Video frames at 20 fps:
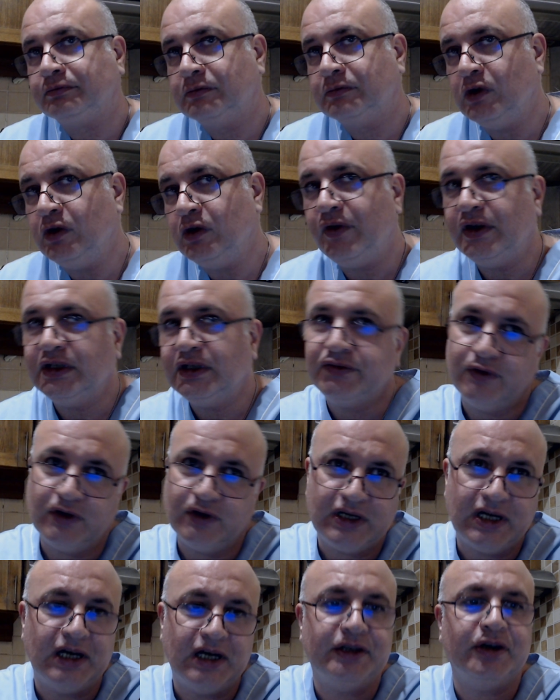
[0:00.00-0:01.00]
No, it's
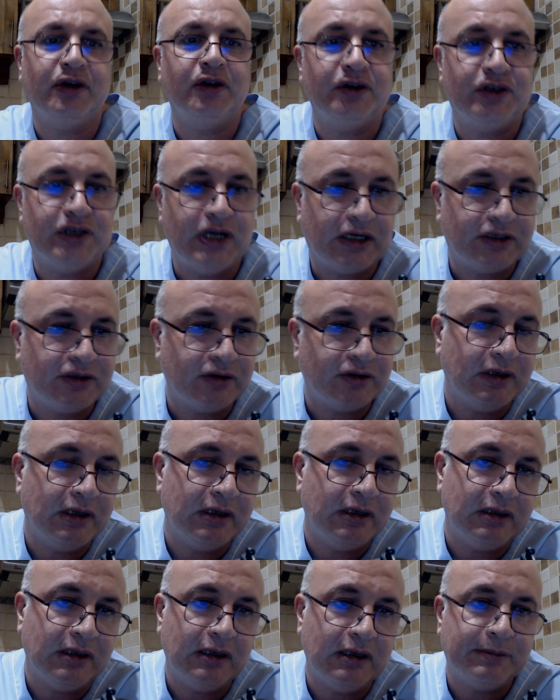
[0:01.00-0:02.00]
for cardiology actually
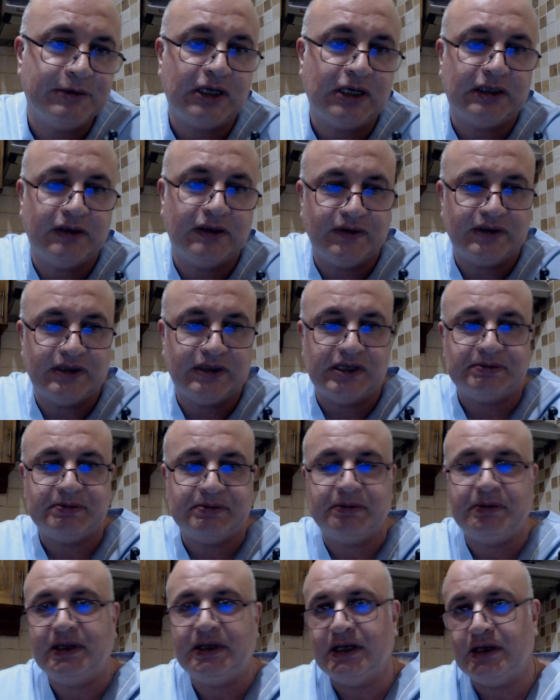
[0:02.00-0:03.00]
uh, objective
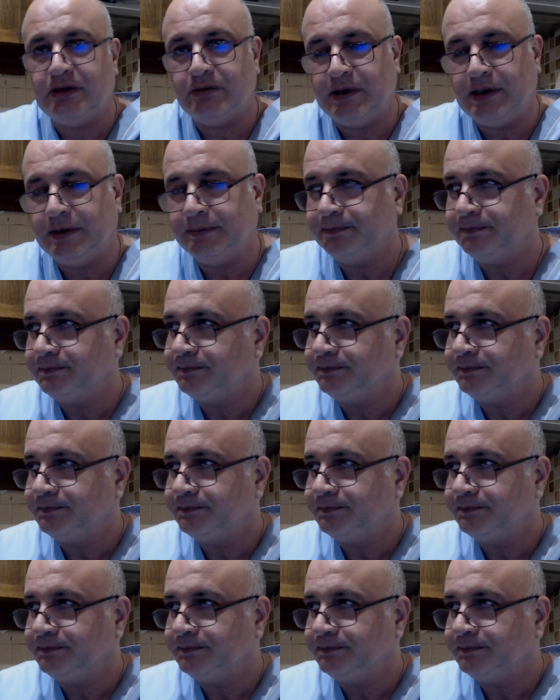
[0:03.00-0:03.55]
assessment. But anyway.